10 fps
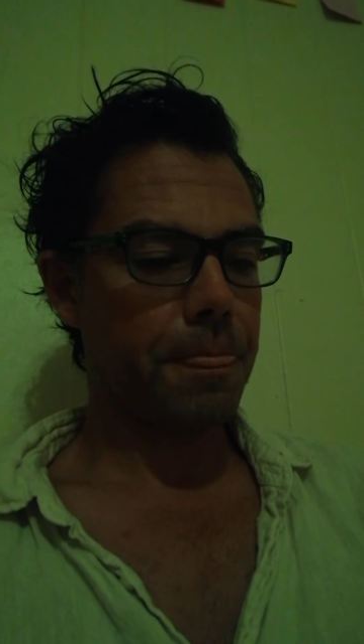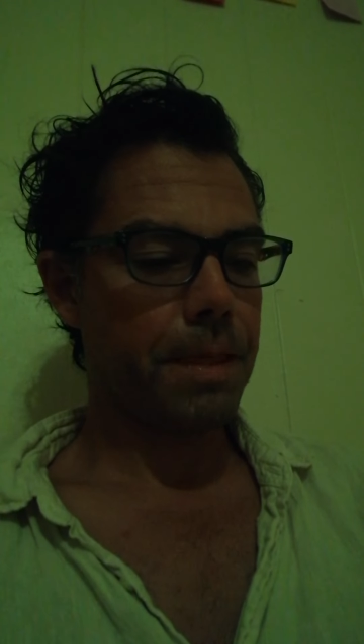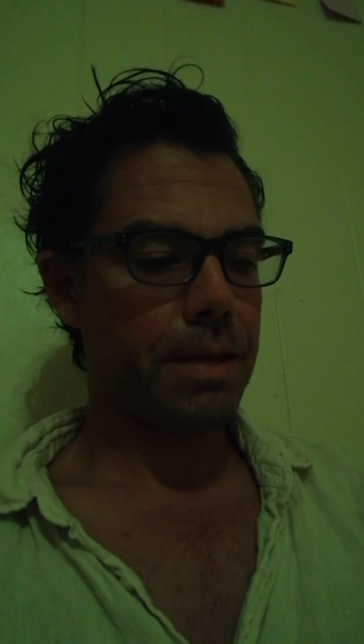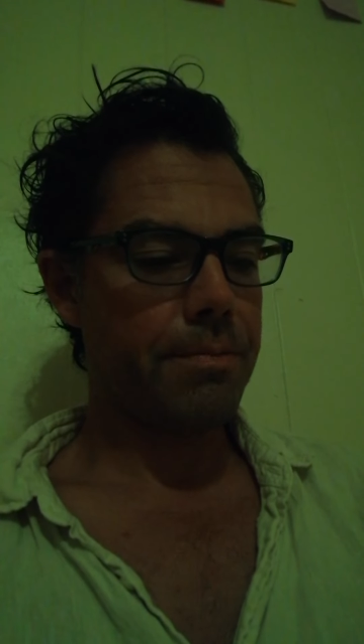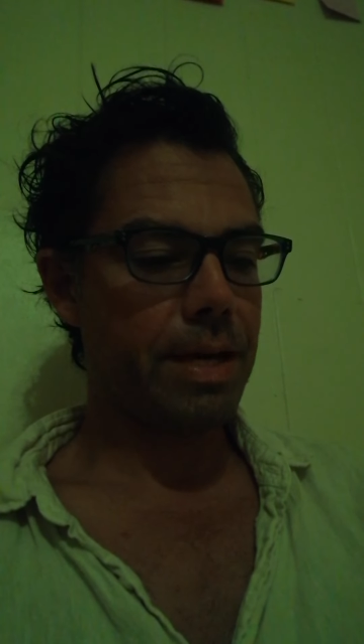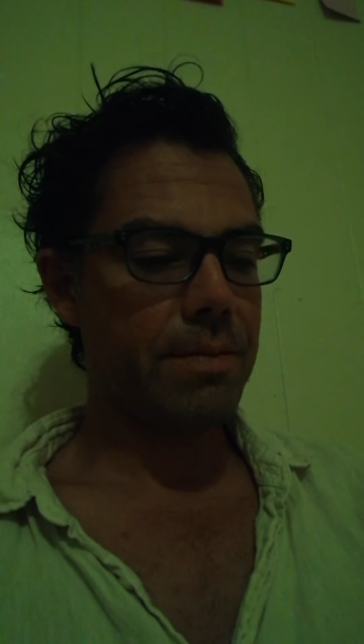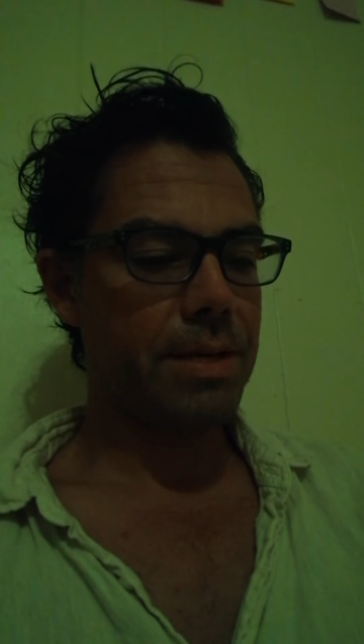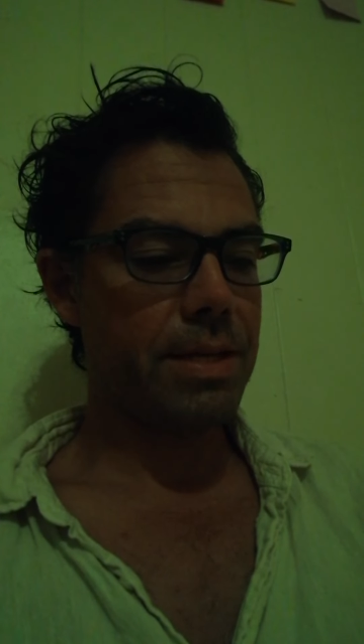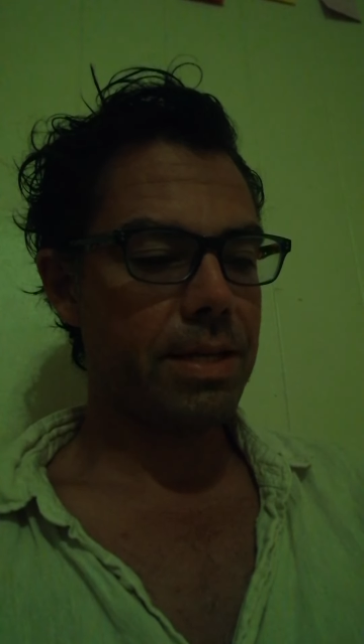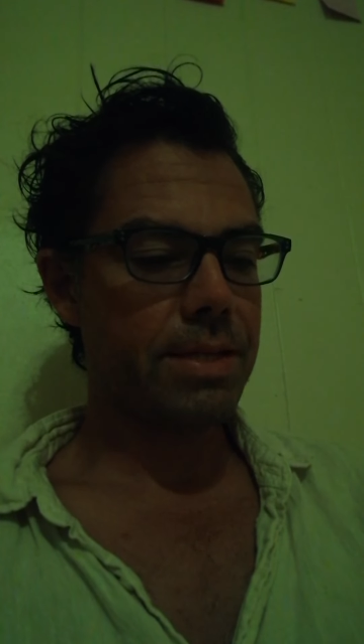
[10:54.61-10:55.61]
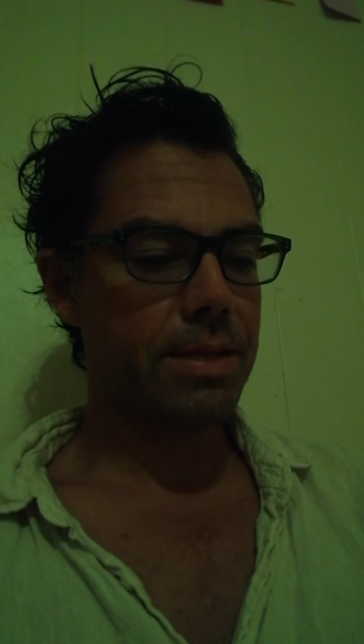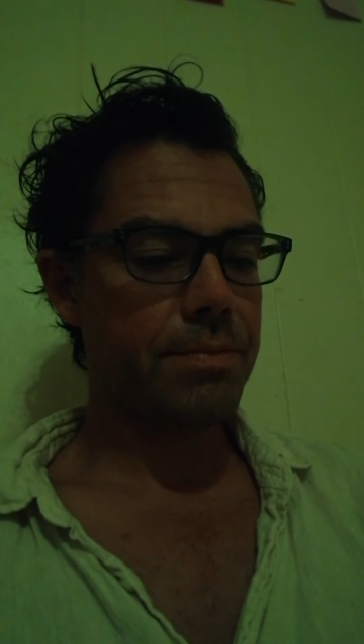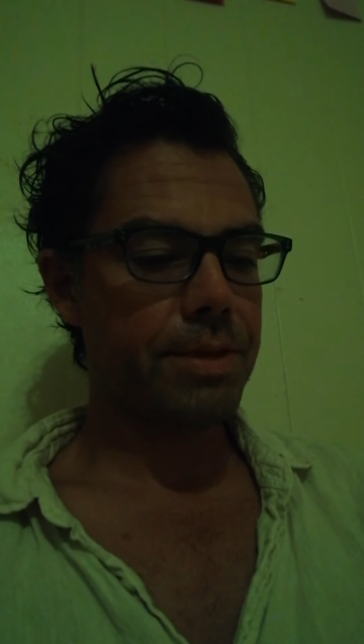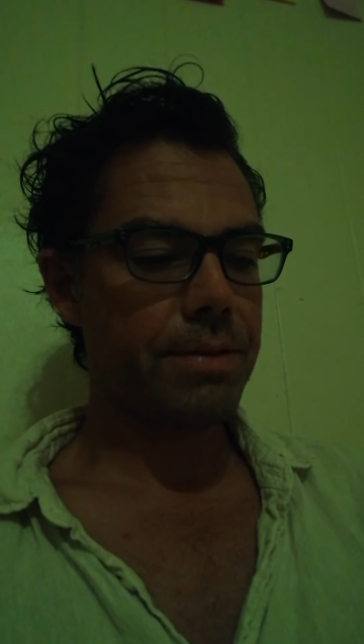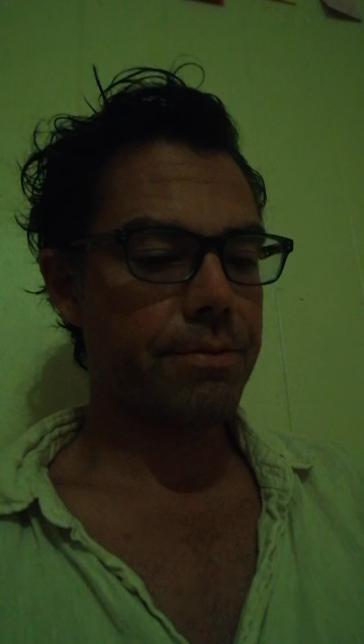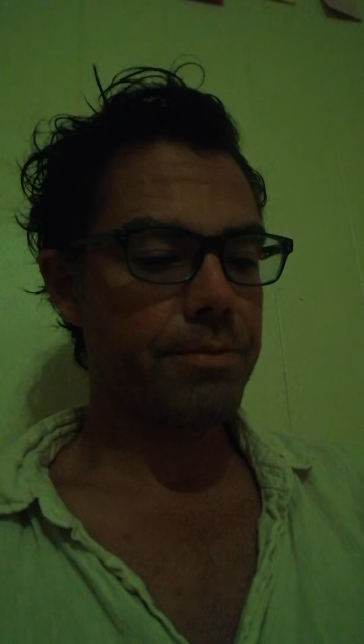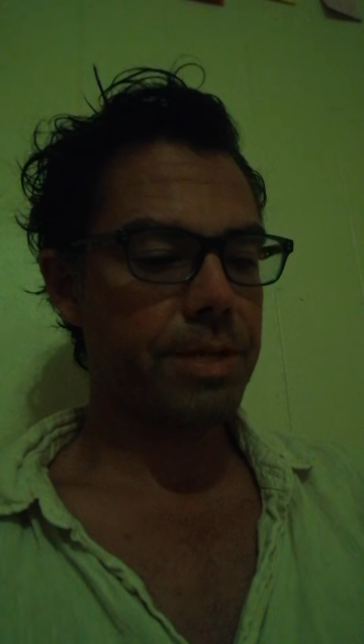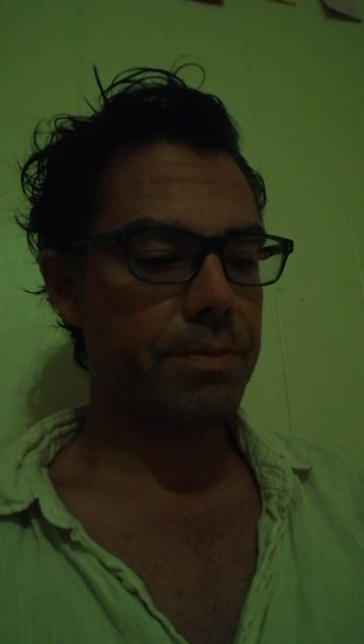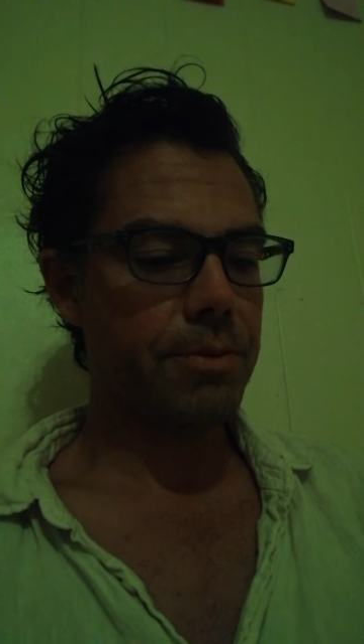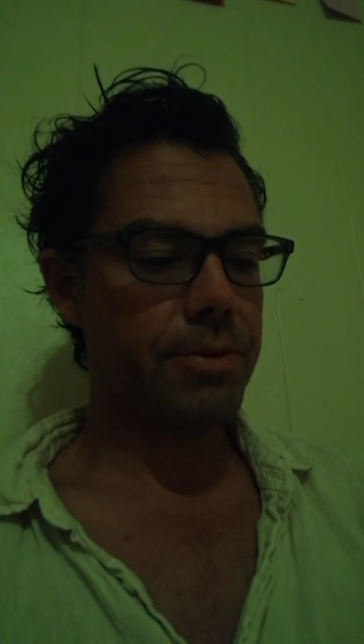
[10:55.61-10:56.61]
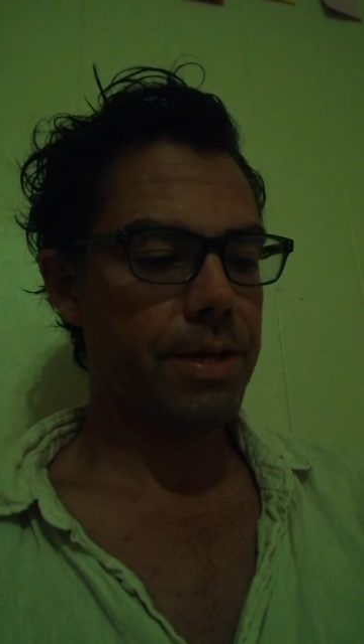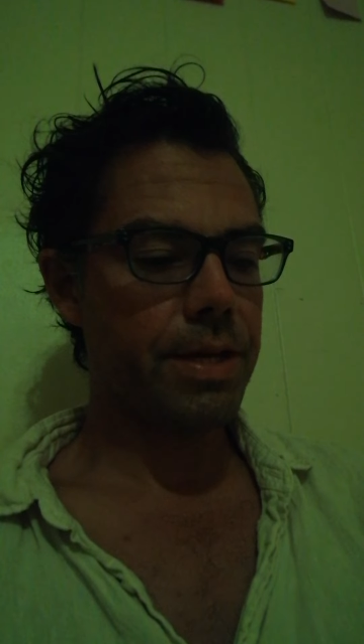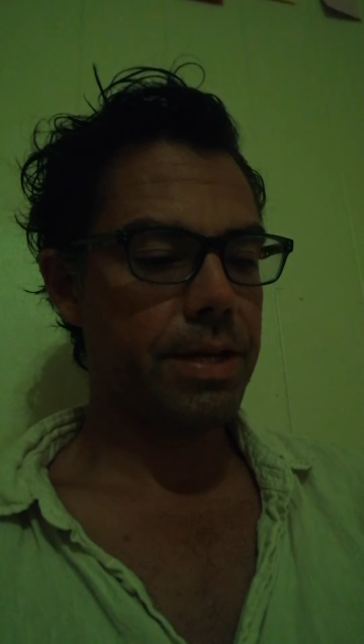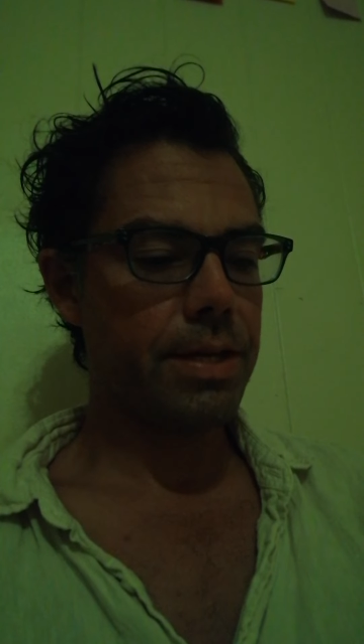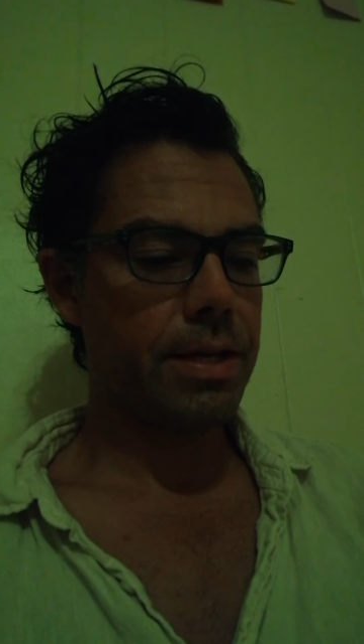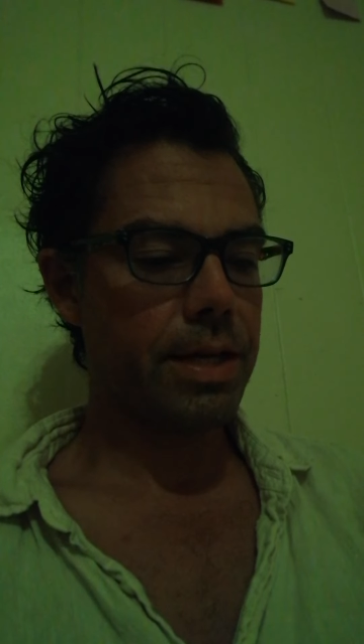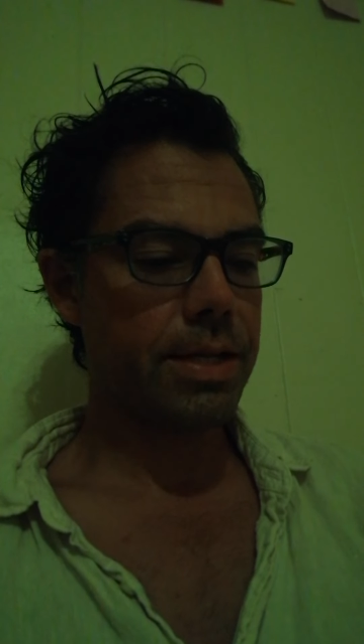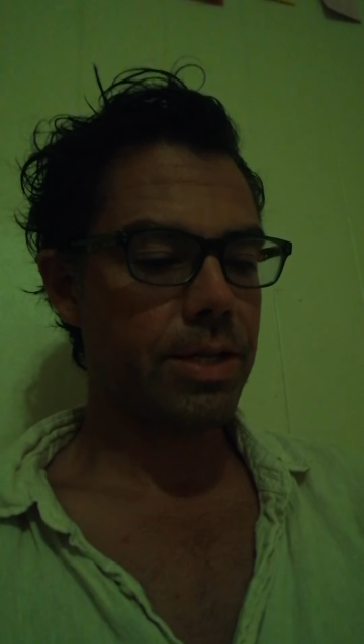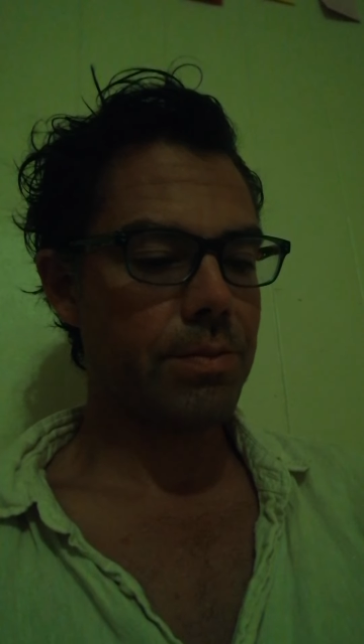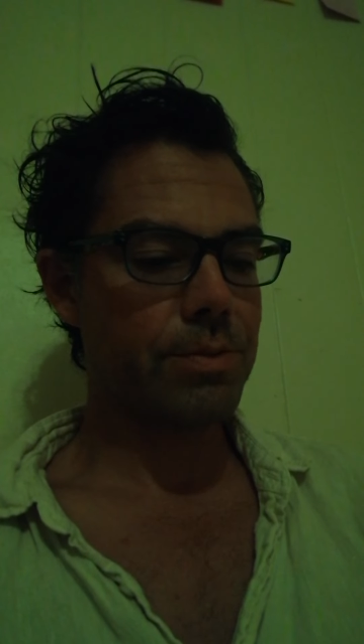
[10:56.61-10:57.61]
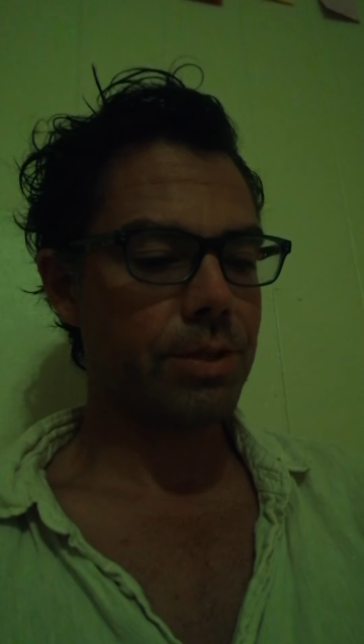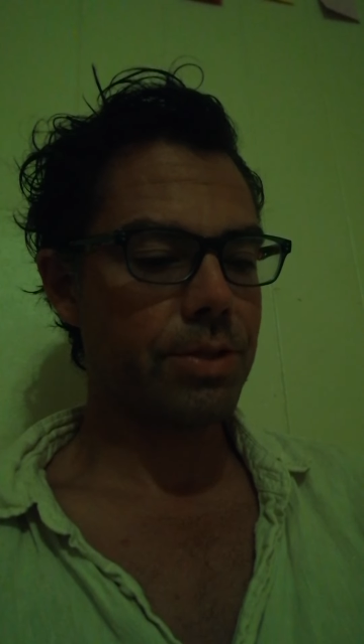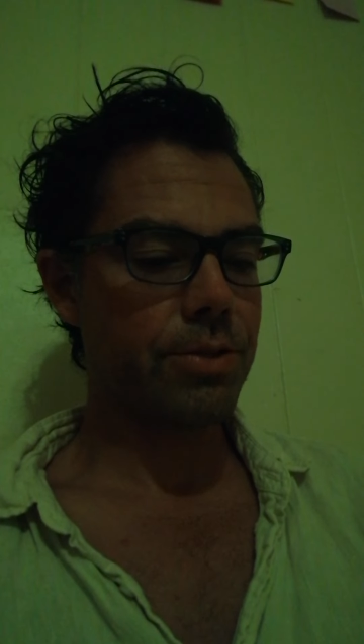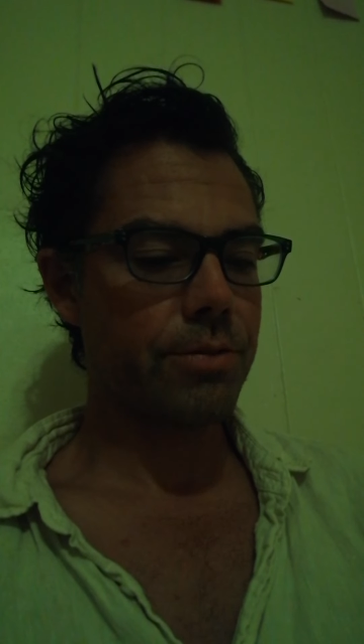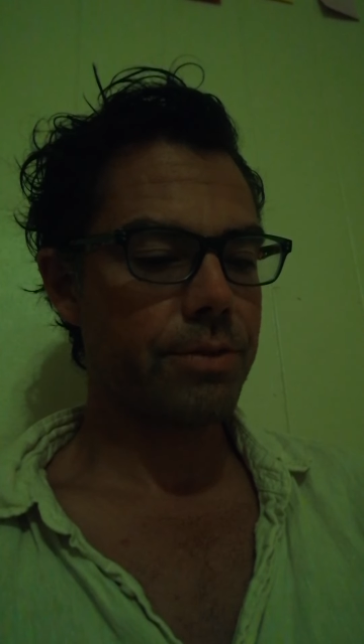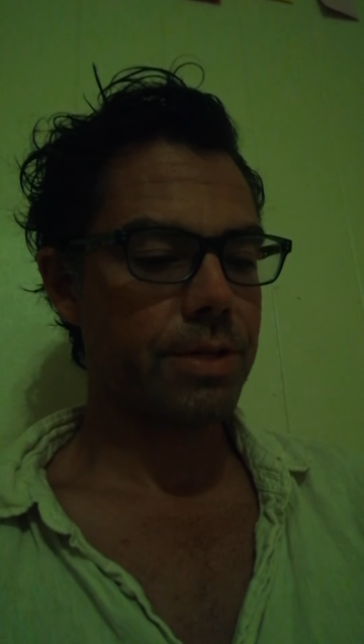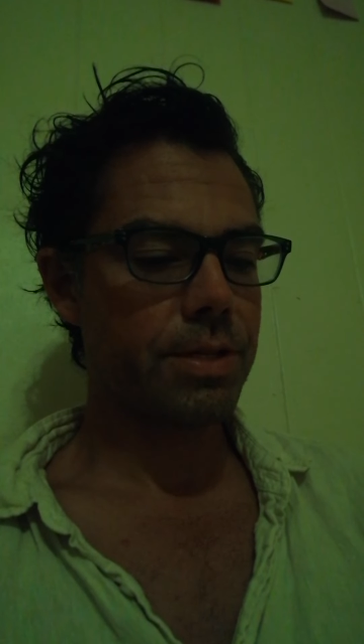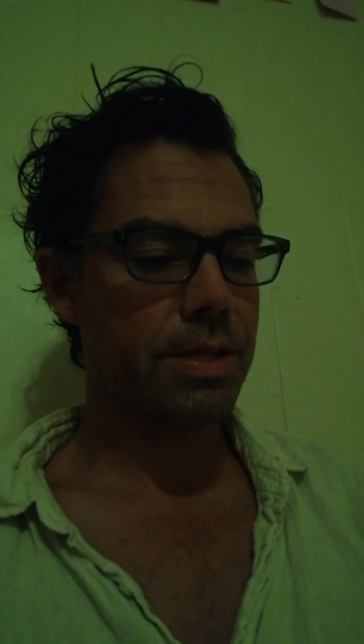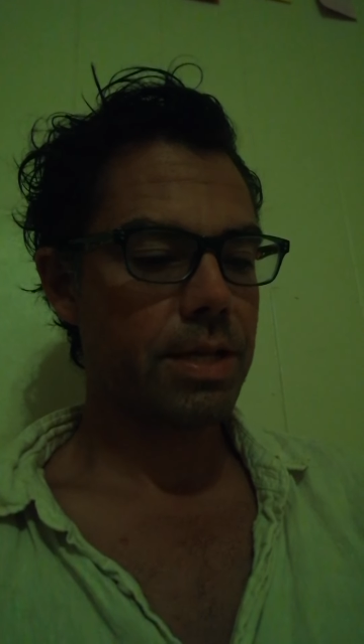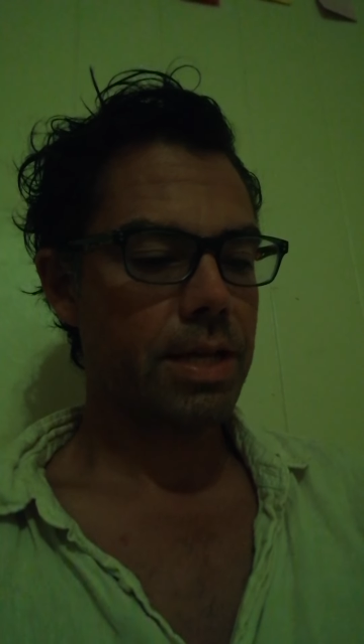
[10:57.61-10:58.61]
it may be that something from deep within has come to the surface,